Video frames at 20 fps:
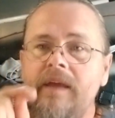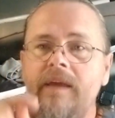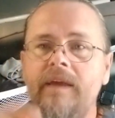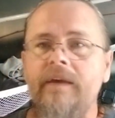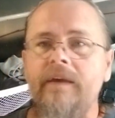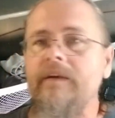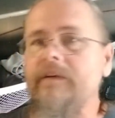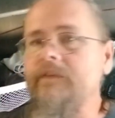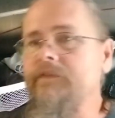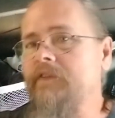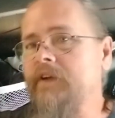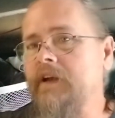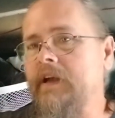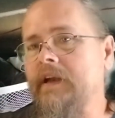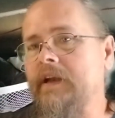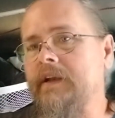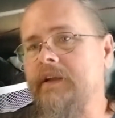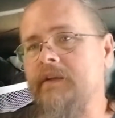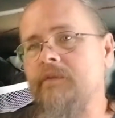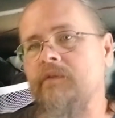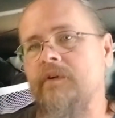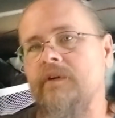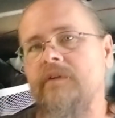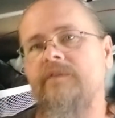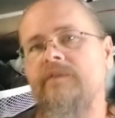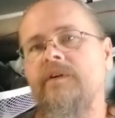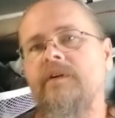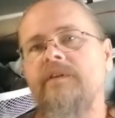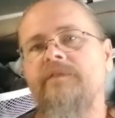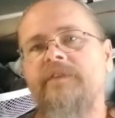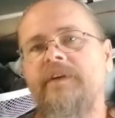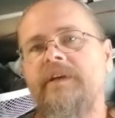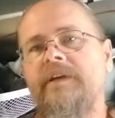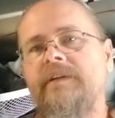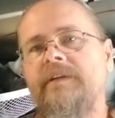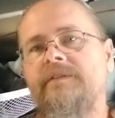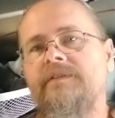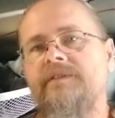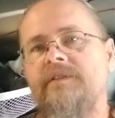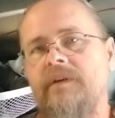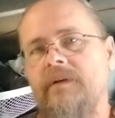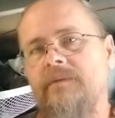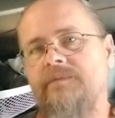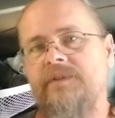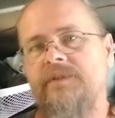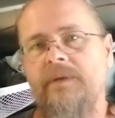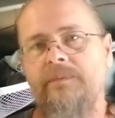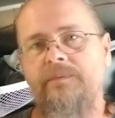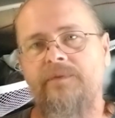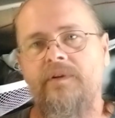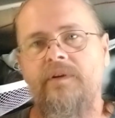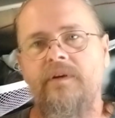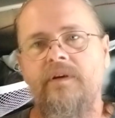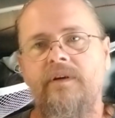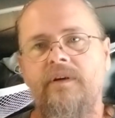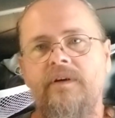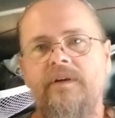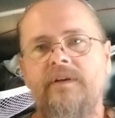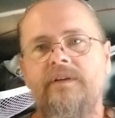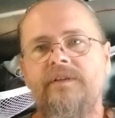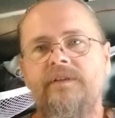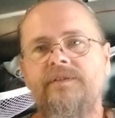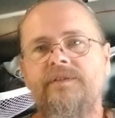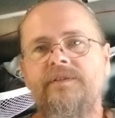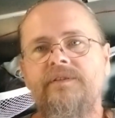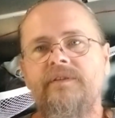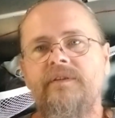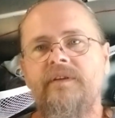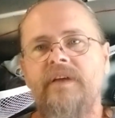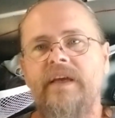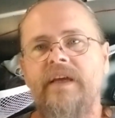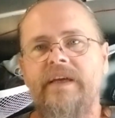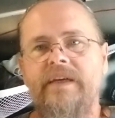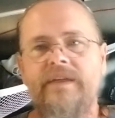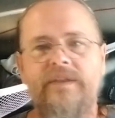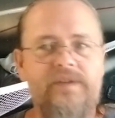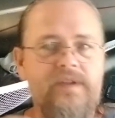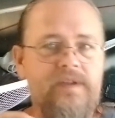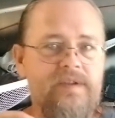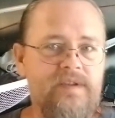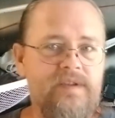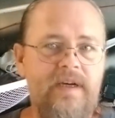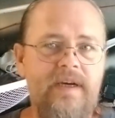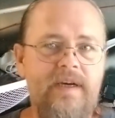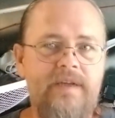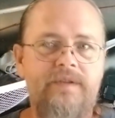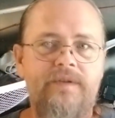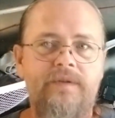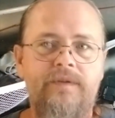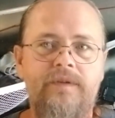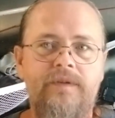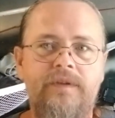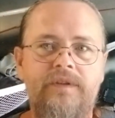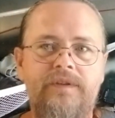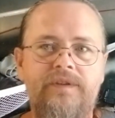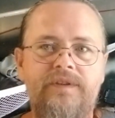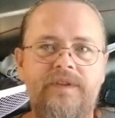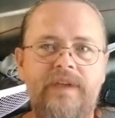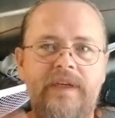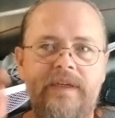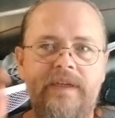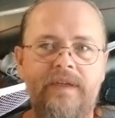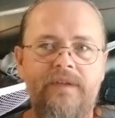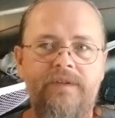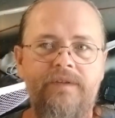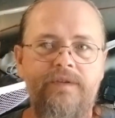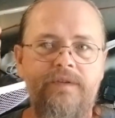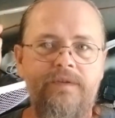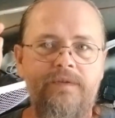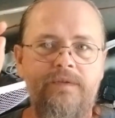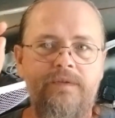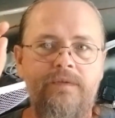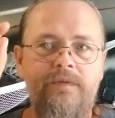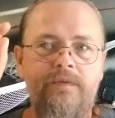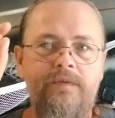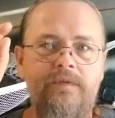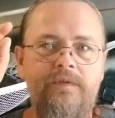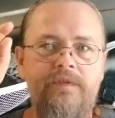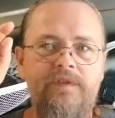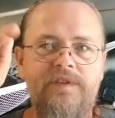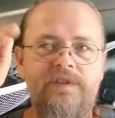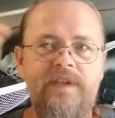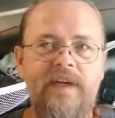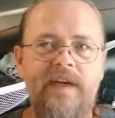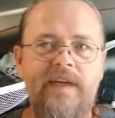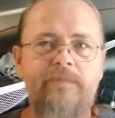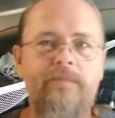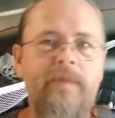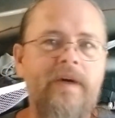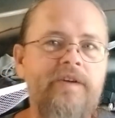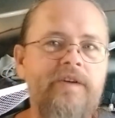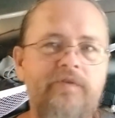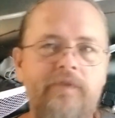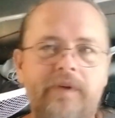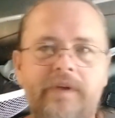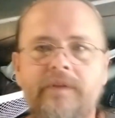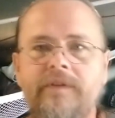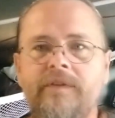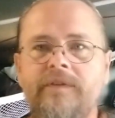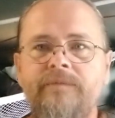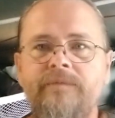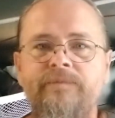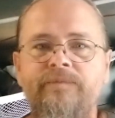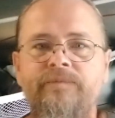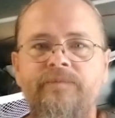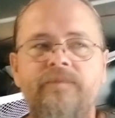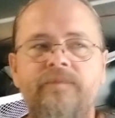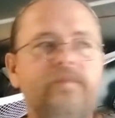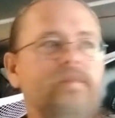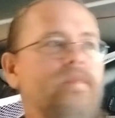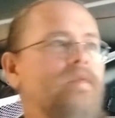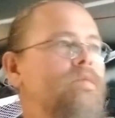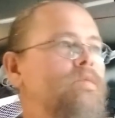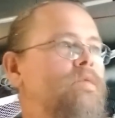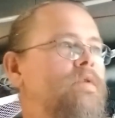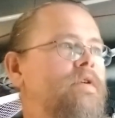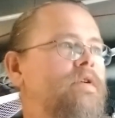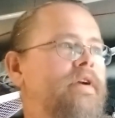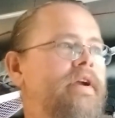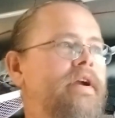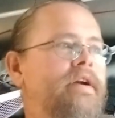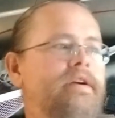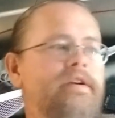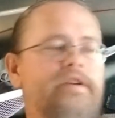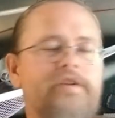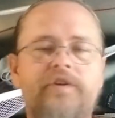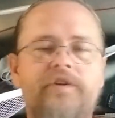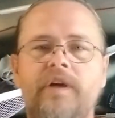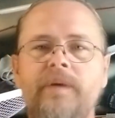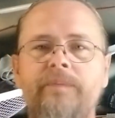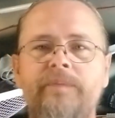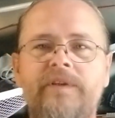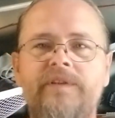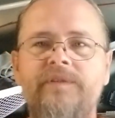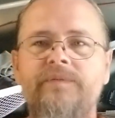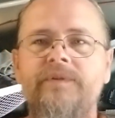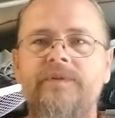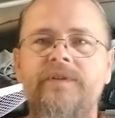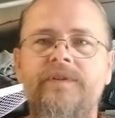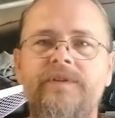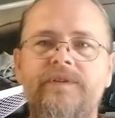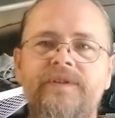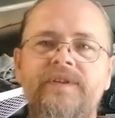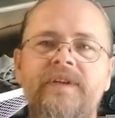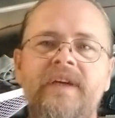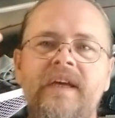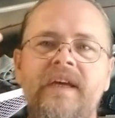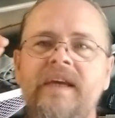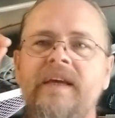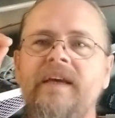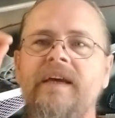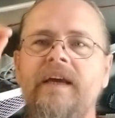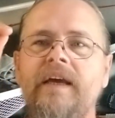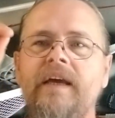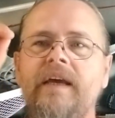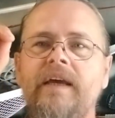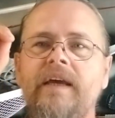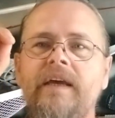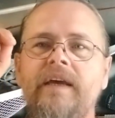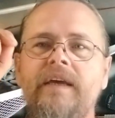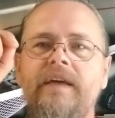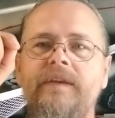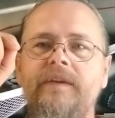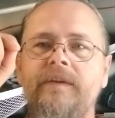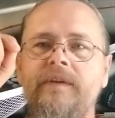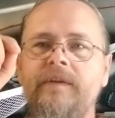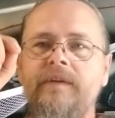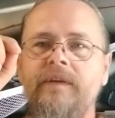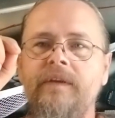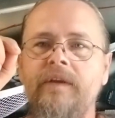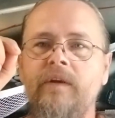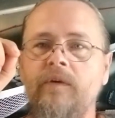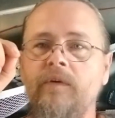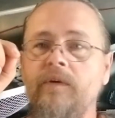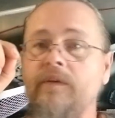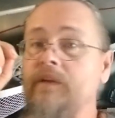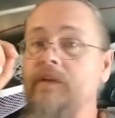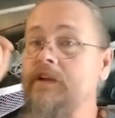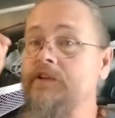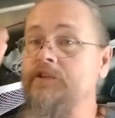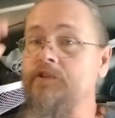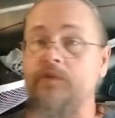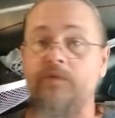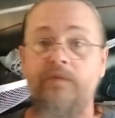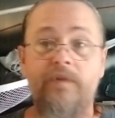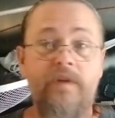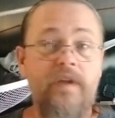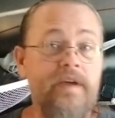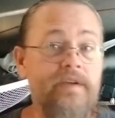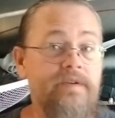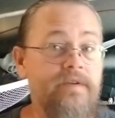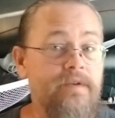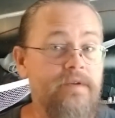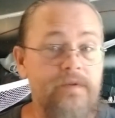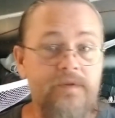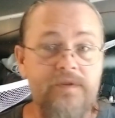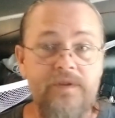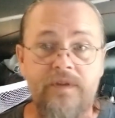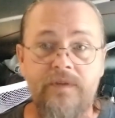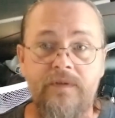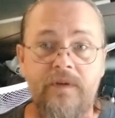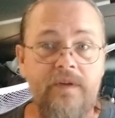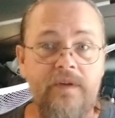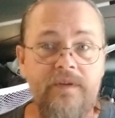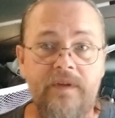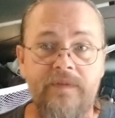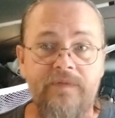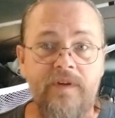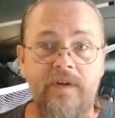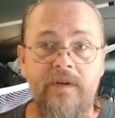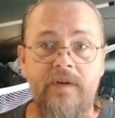If any one of our fans comes up to us and says hi to us, they get to sign my trailer. We'll carry Sharpies with us, and unless you would like to use a different